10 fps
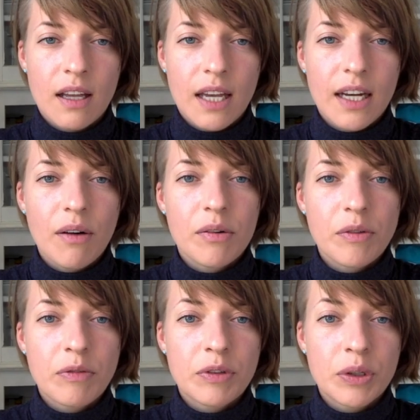In our
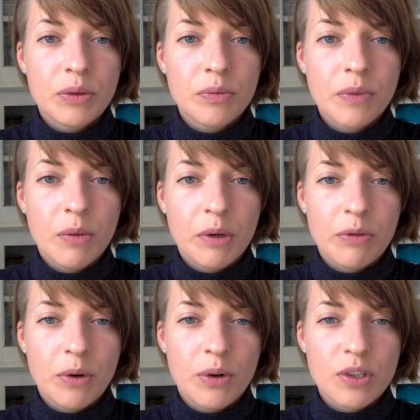review, we
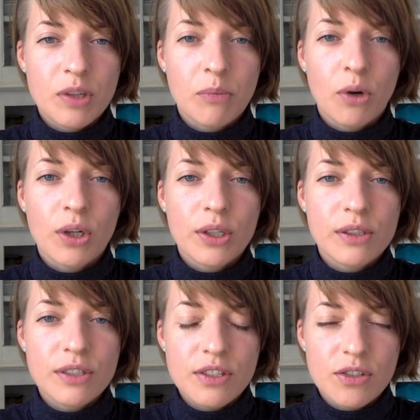focus on
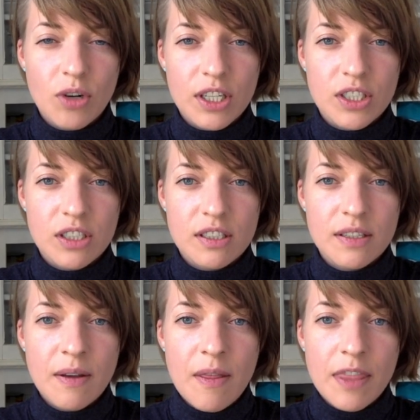molecules and structures
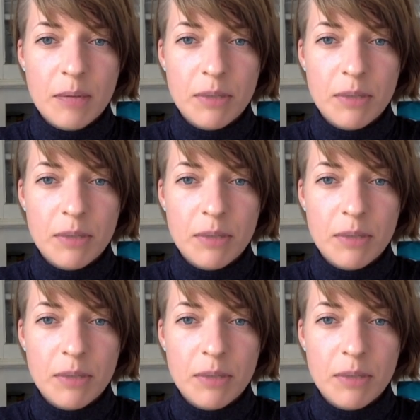that